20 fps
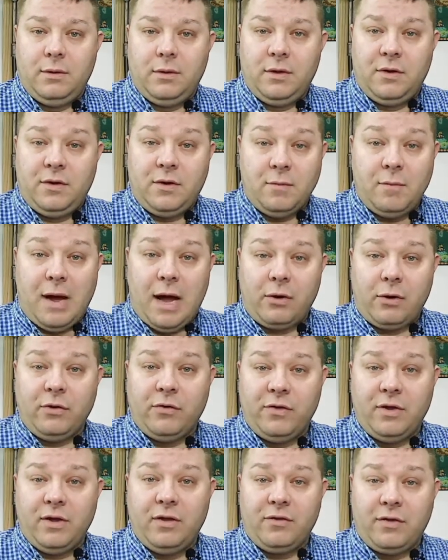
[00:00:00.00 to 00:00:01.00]

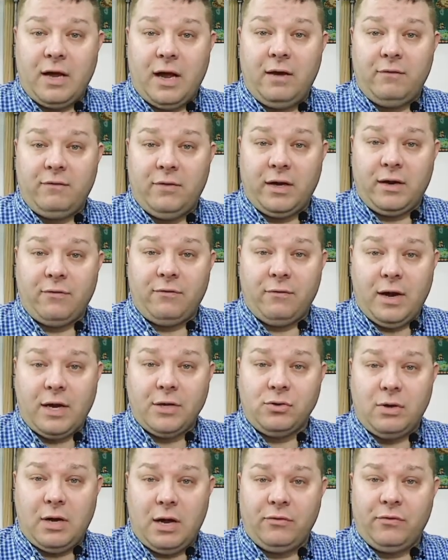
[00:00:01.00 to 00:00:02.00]
Democracy is kind of like a
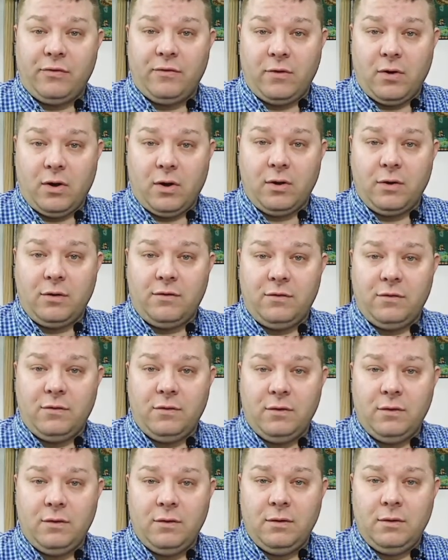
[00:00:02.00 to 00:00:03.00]
fragile house of cards.
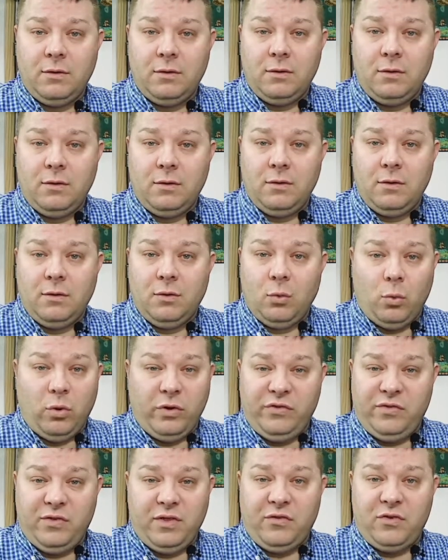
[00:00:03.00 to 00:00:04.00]

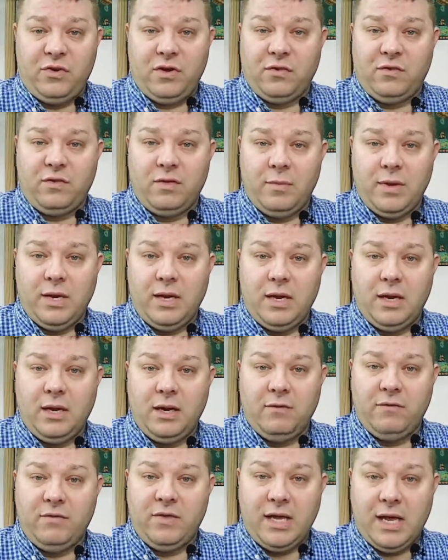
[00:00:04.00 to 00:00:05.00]
Was this just the
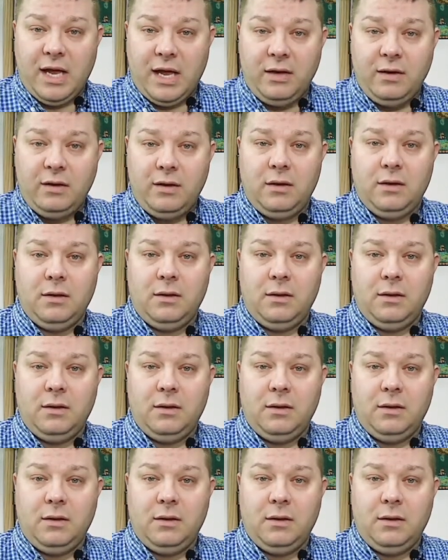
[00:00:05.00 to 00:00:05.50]
beginning of the end?